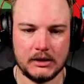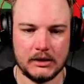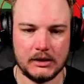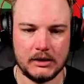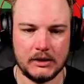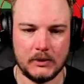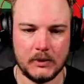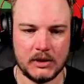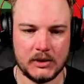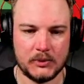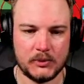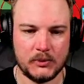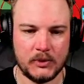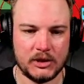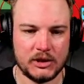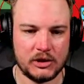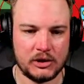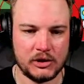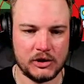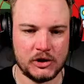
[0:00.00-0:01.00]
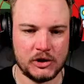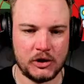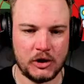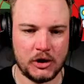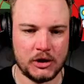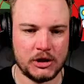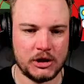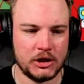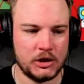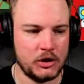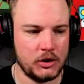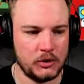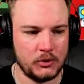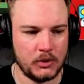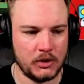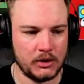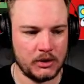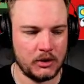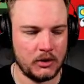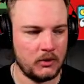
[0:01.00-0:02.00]
Which Uncharted do you want to
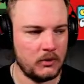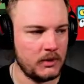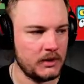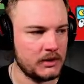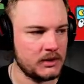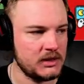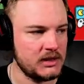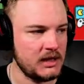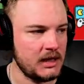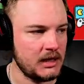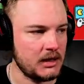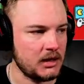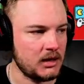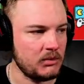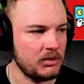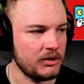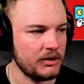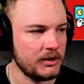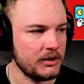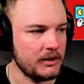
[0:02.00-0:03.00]
go with today, Cobbler?